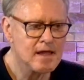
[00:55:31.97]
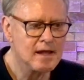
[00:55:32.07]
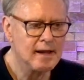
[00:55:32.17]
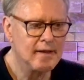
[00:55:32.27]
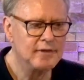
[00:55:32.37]

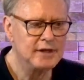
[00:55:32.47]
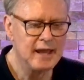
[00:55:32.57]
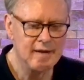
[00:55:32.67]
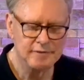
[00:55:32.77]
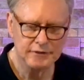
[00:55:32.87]
and that
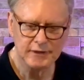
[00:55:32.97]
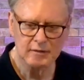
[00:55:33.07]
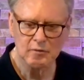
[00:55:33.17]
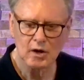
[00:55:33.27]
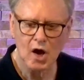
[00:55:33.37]

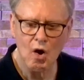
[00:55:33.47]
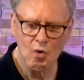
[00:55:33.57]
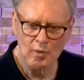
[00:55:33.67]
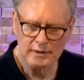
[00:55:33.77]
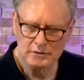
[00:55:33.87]
everything will
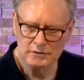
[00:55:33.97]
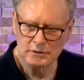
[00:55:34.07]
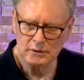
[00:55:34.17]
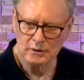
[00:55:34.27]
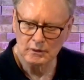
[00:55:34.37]
always
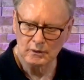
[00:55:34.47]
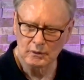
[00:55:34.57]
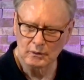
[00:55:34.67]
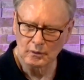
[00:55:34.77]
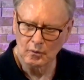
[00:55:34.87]

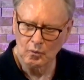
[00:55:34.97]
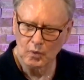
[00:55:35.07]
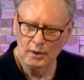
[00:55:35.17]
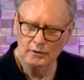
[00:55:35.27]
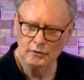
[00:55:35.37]

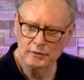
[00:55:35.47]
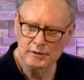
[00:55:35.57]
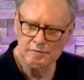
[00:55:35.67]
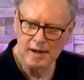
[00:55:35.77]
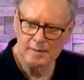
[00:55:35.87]
work toward
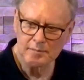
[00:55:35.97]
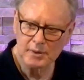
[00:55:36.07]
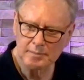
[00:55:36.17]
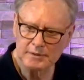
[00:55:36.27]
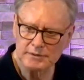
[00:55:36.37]
divine
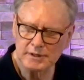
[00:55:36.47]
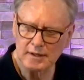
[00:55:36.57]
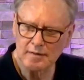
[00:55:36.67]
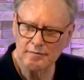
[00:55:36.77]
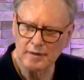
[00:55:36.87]
purpose
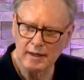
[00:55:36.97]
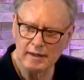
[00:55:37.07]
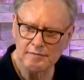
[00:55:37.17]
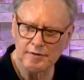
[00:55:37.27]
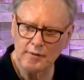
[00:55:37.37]
of
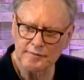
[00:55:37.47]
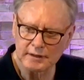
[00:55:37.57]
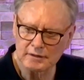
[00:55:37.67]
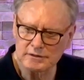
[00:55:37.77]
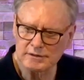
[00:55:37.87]
evolving
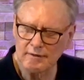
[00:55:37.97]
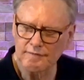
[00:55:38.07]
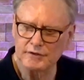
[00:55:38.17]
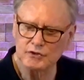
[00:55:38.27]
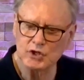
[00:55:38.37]
itself
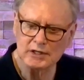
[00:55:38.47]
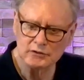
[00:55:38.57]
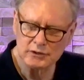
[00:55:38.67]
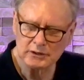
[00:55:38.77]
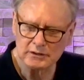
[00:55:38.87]
and
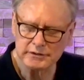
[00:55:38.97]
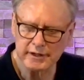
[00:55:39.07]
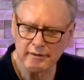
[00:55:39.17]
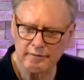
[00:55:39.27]
changing itself.